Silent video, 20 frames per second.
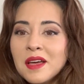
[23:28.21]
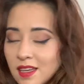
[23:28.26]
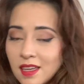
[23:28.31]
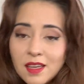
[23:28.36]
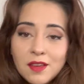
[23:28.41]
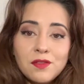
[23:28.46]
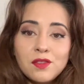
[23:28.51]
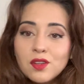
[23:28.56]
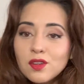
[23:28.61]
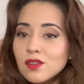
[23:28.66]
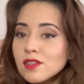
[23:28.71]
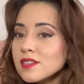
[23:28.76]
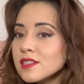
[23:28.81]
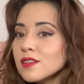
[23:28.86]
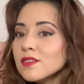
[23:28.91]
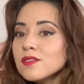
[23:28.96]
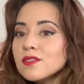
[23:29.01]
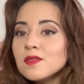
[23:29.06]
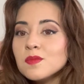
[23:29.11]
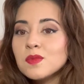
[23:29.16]
If you're
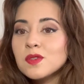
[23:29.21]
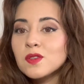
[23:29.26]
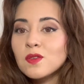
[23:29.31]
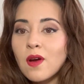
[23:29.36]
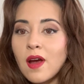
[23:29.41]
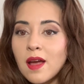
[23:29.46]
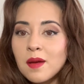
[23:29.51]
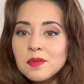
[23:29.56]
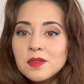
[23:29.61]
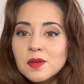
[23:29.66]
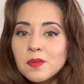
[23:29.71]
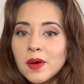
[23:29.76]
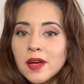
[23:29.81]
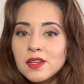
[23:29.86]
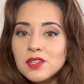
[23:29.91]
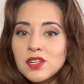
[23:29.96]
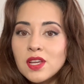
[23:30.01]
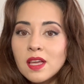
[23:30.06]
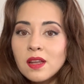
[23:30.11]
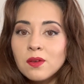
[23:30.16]
still subscribed to my
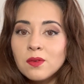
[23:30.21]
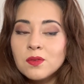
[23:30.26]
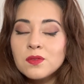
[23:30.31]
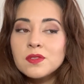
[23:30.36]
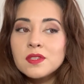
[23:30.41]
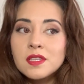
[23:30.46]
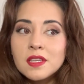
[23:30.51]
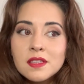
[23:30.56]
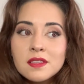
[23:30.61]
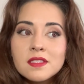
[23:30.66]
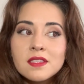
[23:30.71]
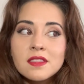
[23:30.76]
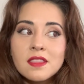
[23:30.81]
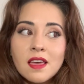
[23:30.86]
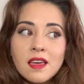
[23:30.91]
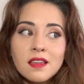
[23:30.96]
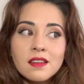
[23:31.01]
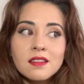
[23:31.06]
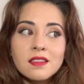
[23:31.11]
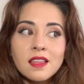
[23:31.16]
channel since
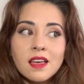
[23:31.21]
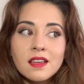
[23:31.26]
then,